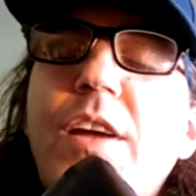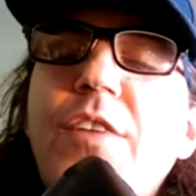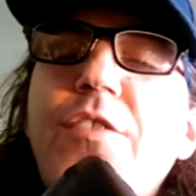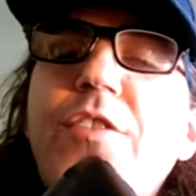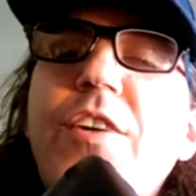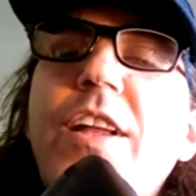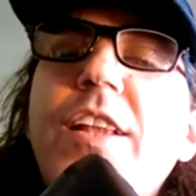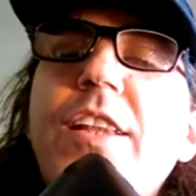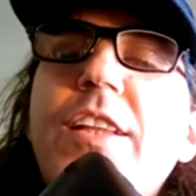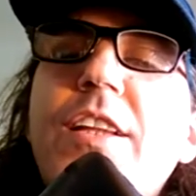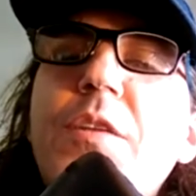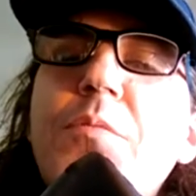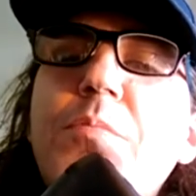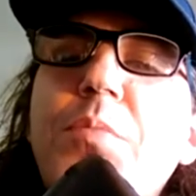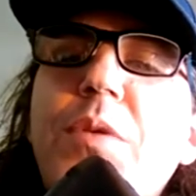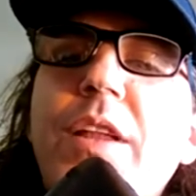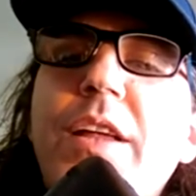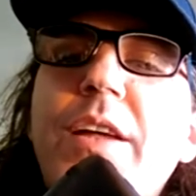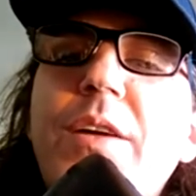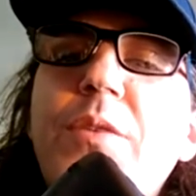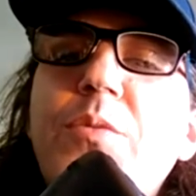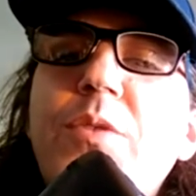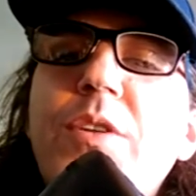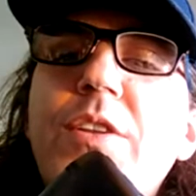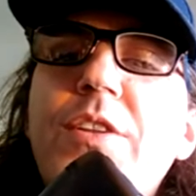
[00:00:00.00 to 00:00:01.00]
filed a
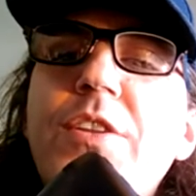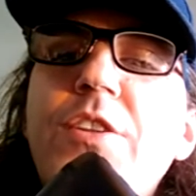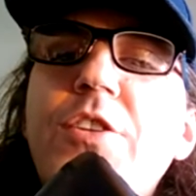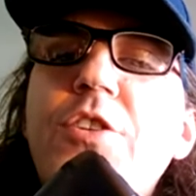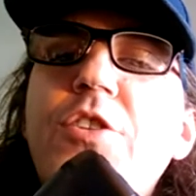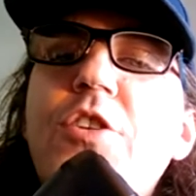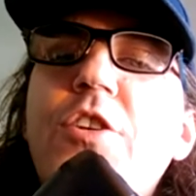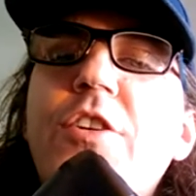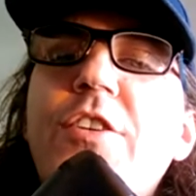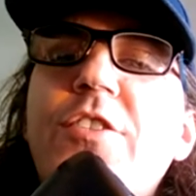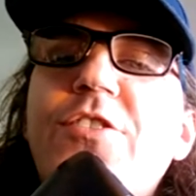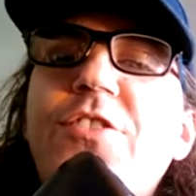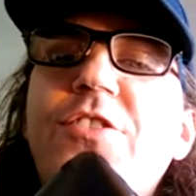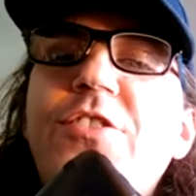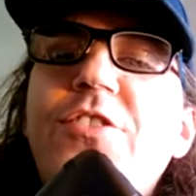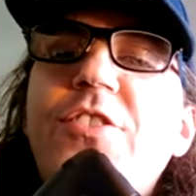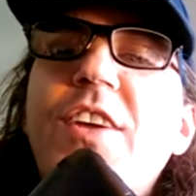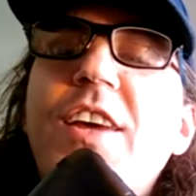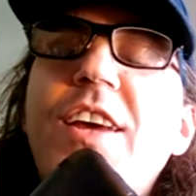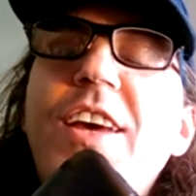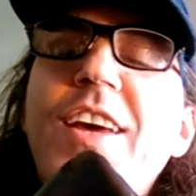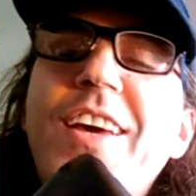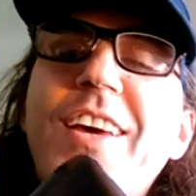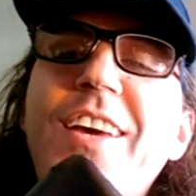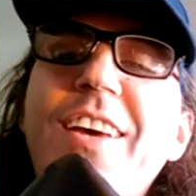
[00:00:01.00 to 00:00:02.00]
complaint with New
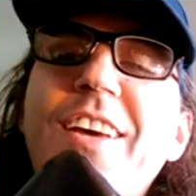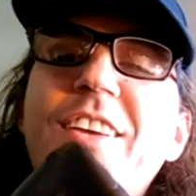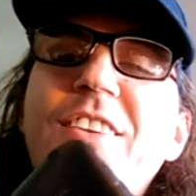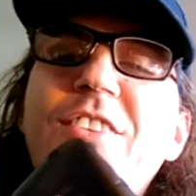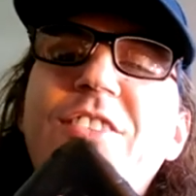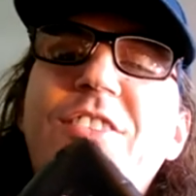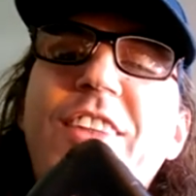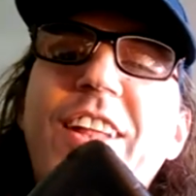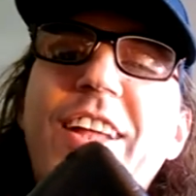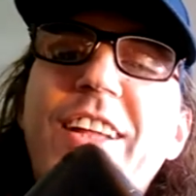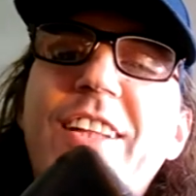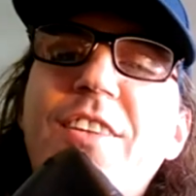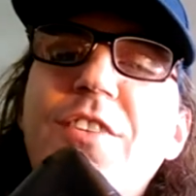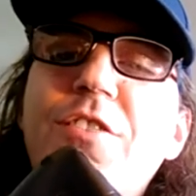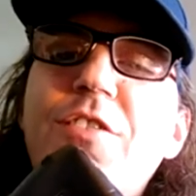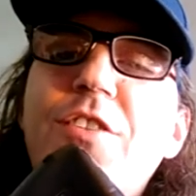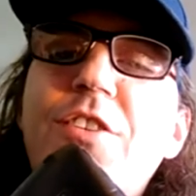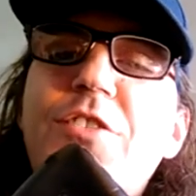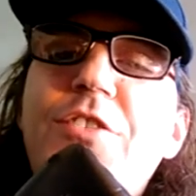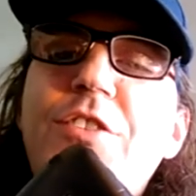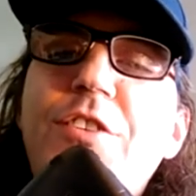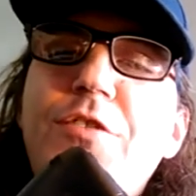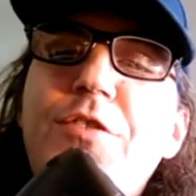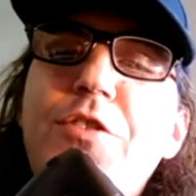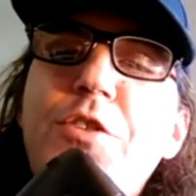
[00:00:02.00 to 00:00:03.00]
York's State
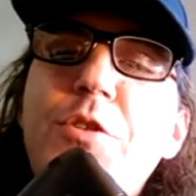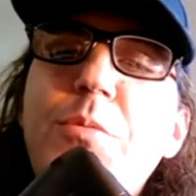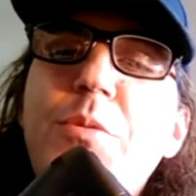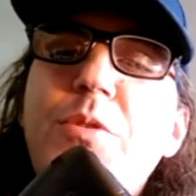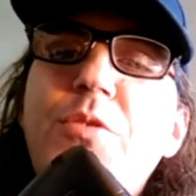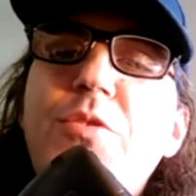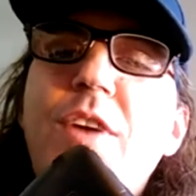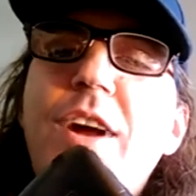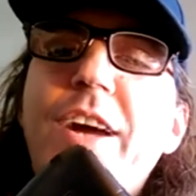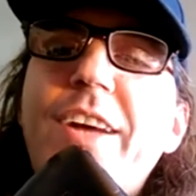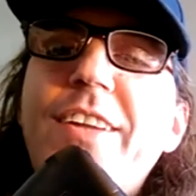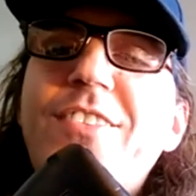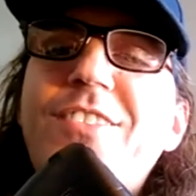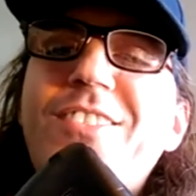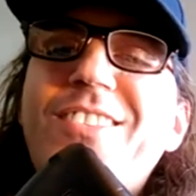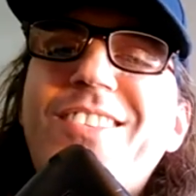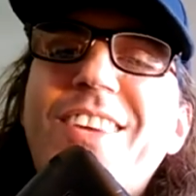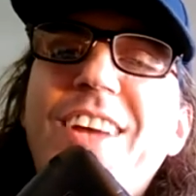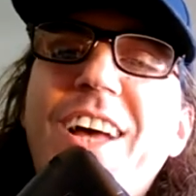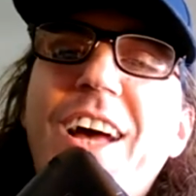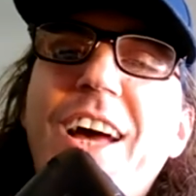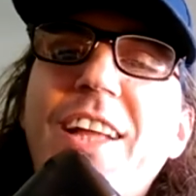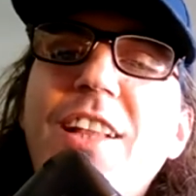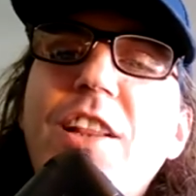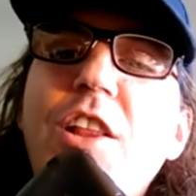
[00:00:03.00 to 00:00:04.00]
Division of Human
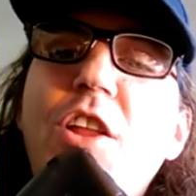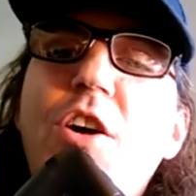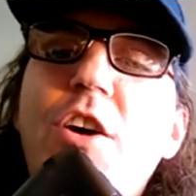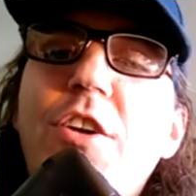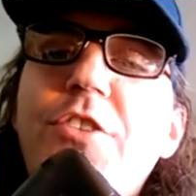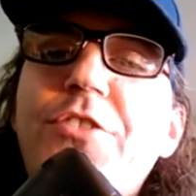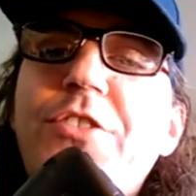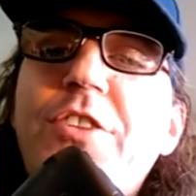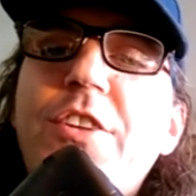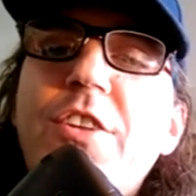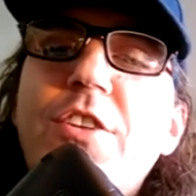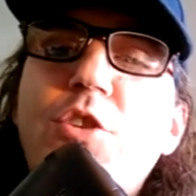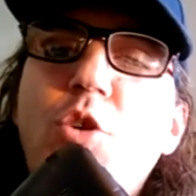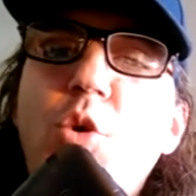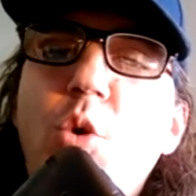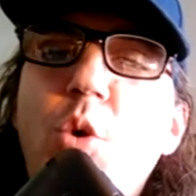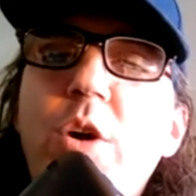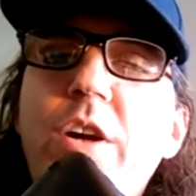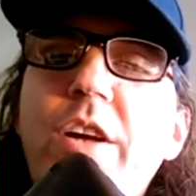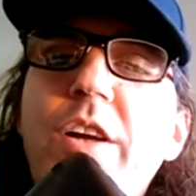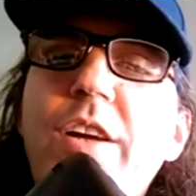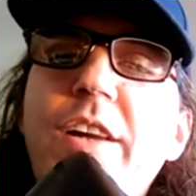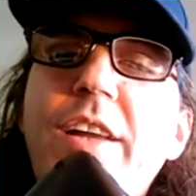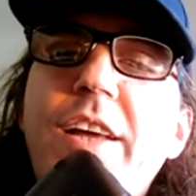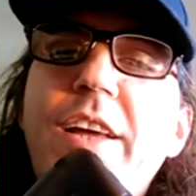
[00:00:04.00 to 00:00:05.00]
Rights? I lost in
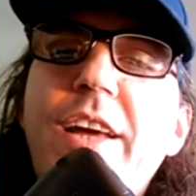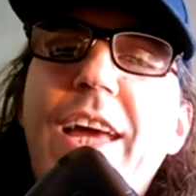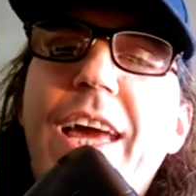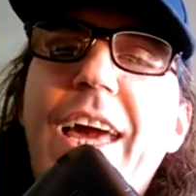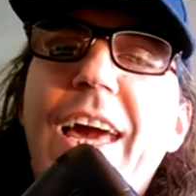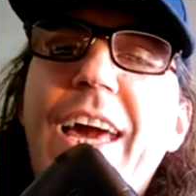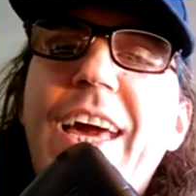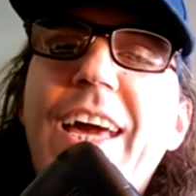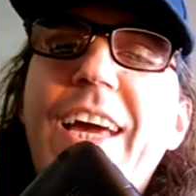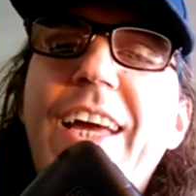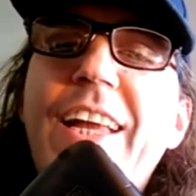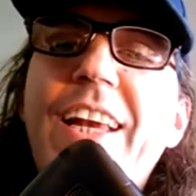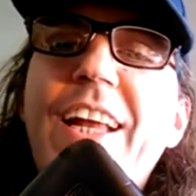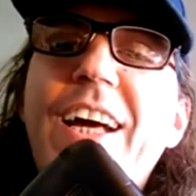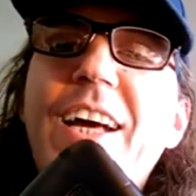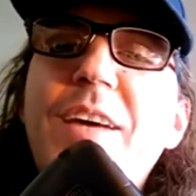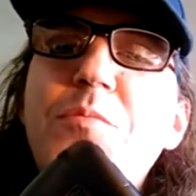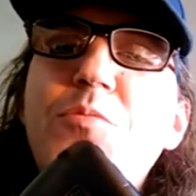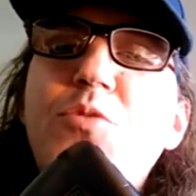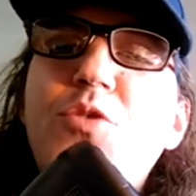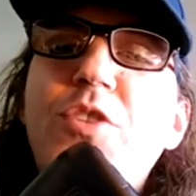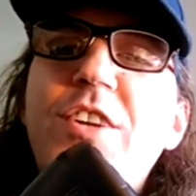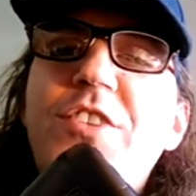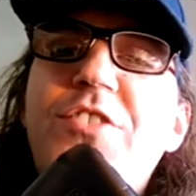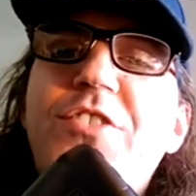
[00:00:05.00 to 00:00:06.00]
court, and
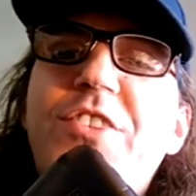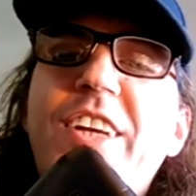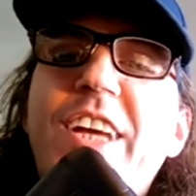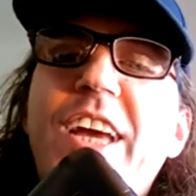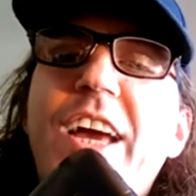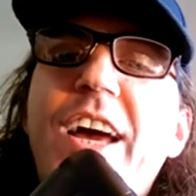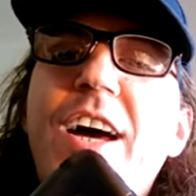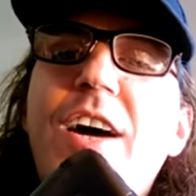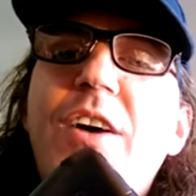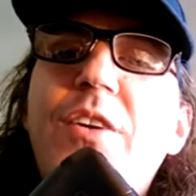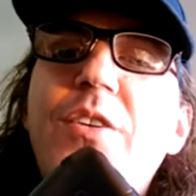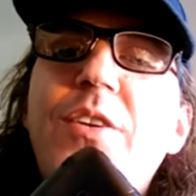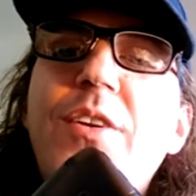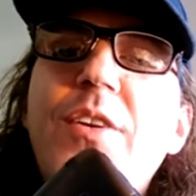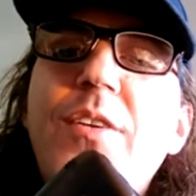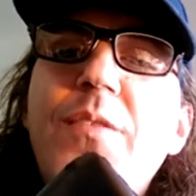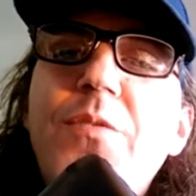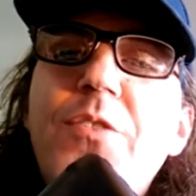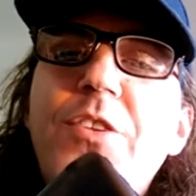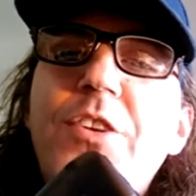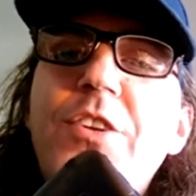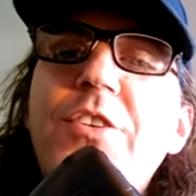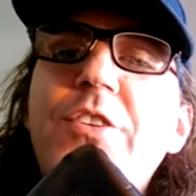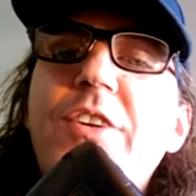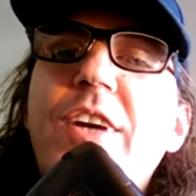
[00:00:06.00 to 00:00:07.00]
I'm reaching okay. out
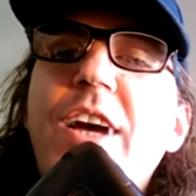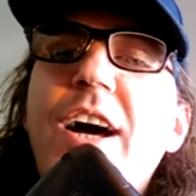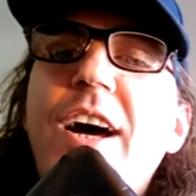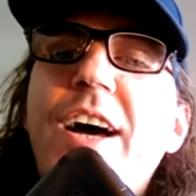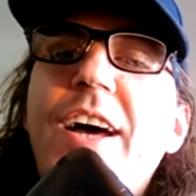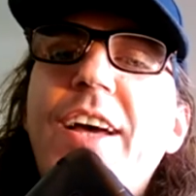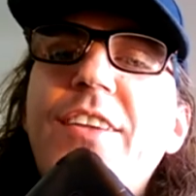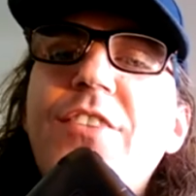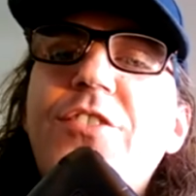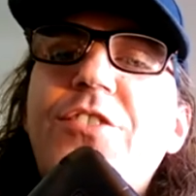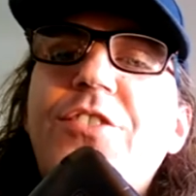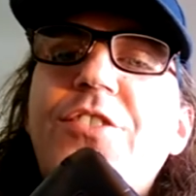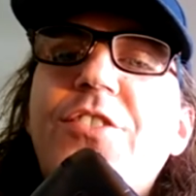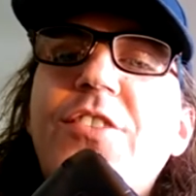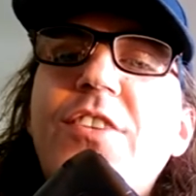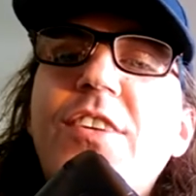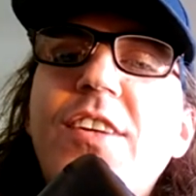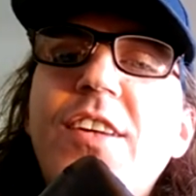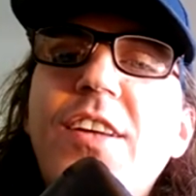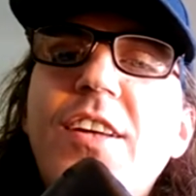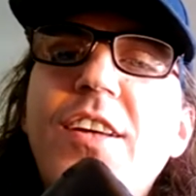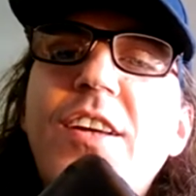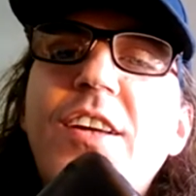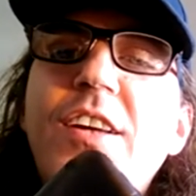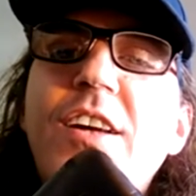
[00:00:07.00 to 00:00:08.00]
to you guys.
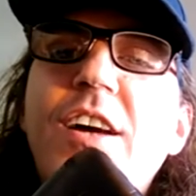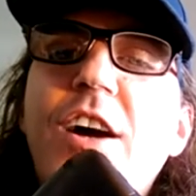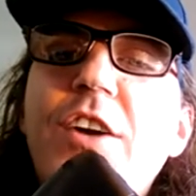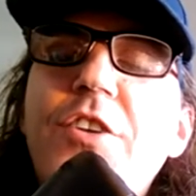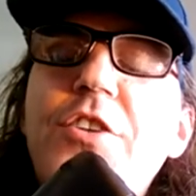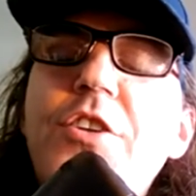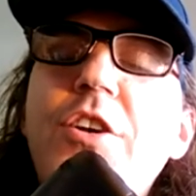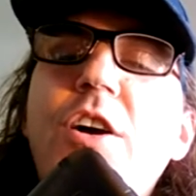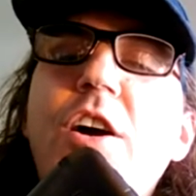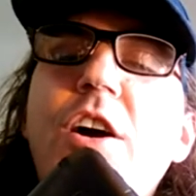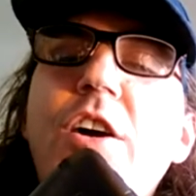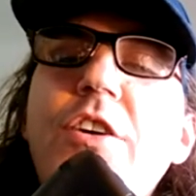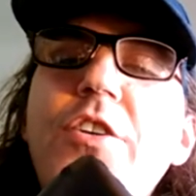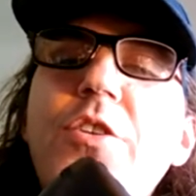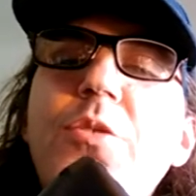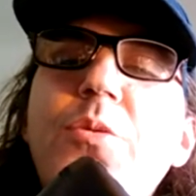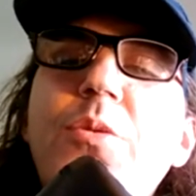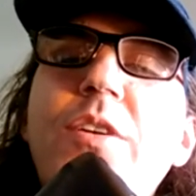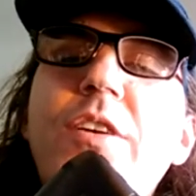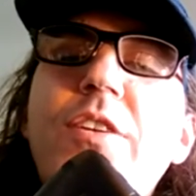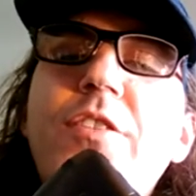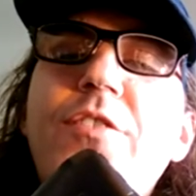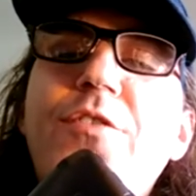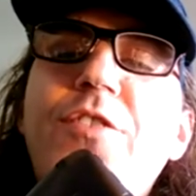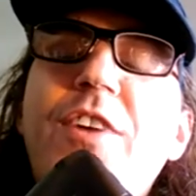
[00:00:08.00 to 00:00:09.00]
Are you are
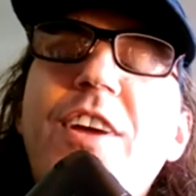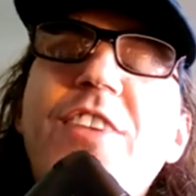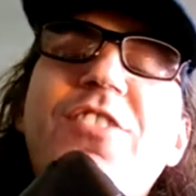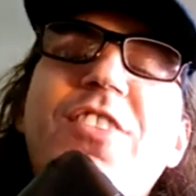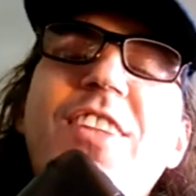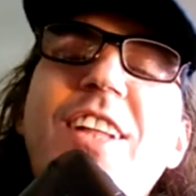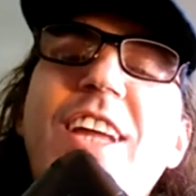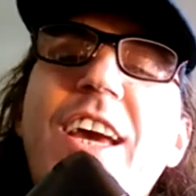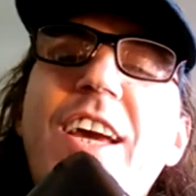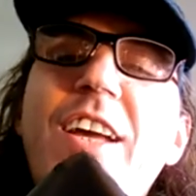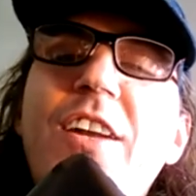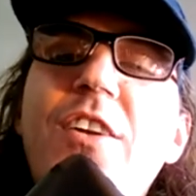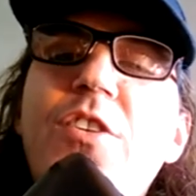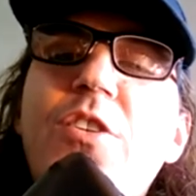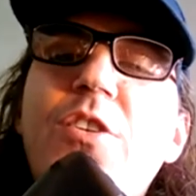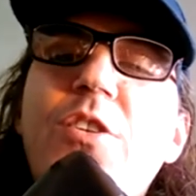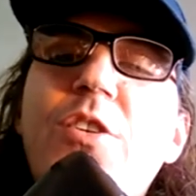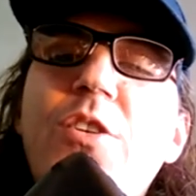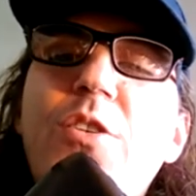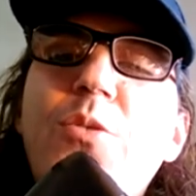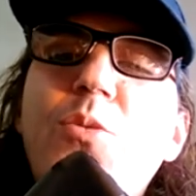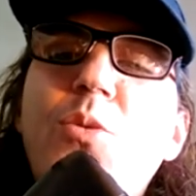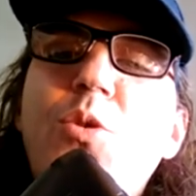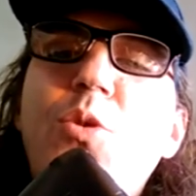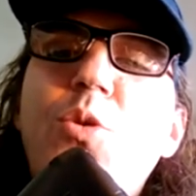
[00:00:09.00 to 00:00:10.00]
you an investigator
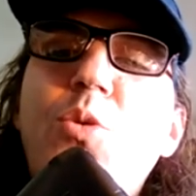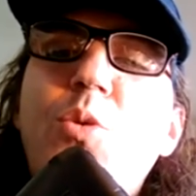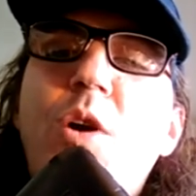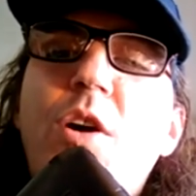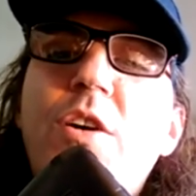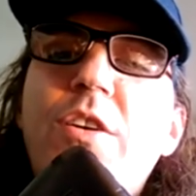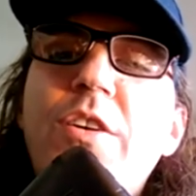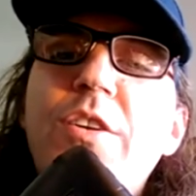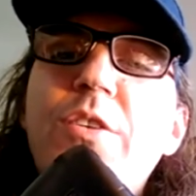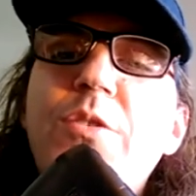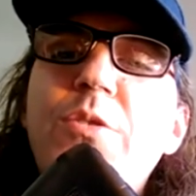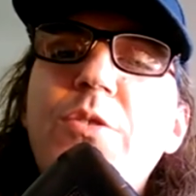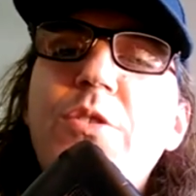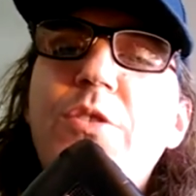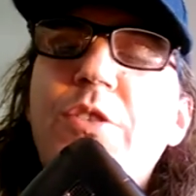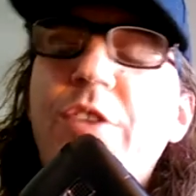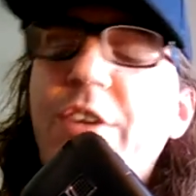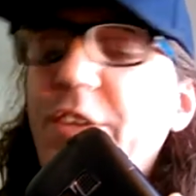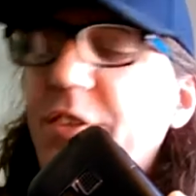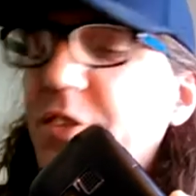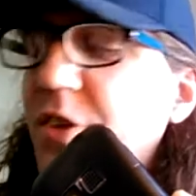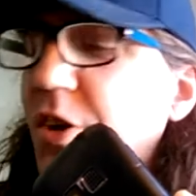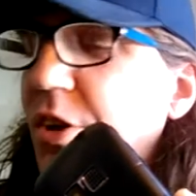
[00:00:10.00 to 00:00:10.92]
or who are you? You're an, an